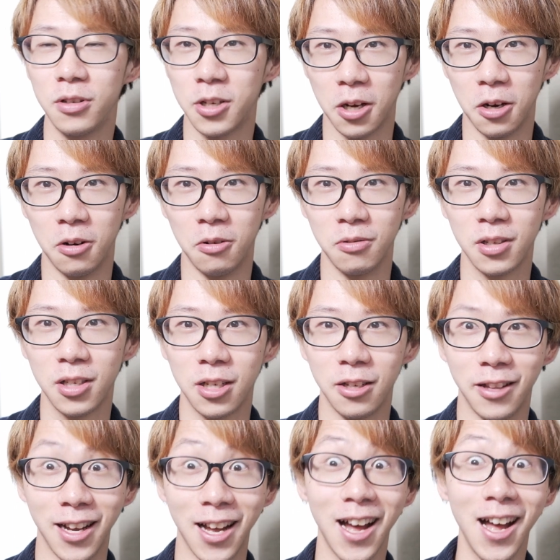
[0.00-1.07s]
tone to
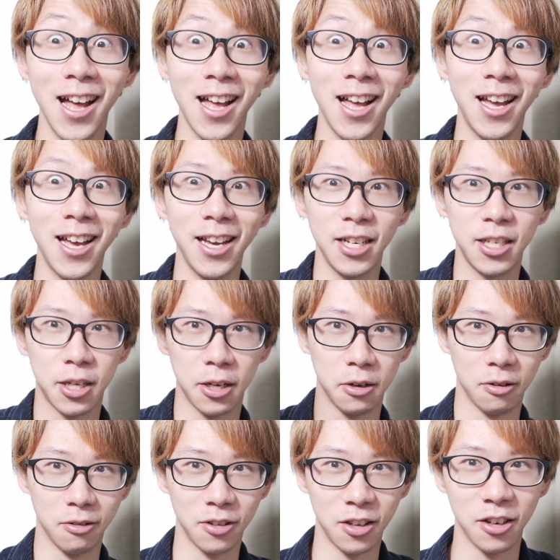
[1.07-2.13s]
the high
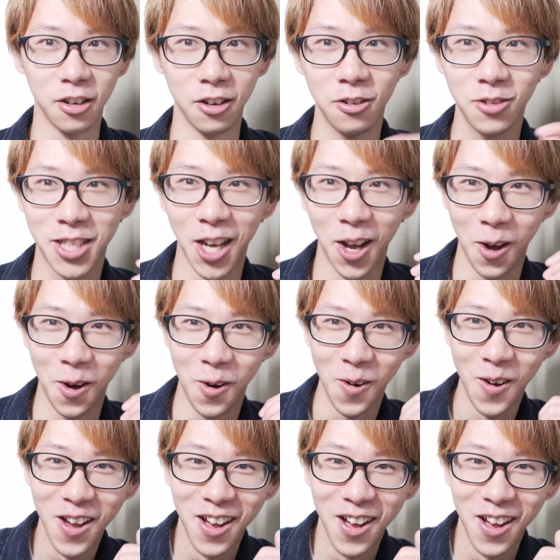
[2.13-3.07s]
tone, So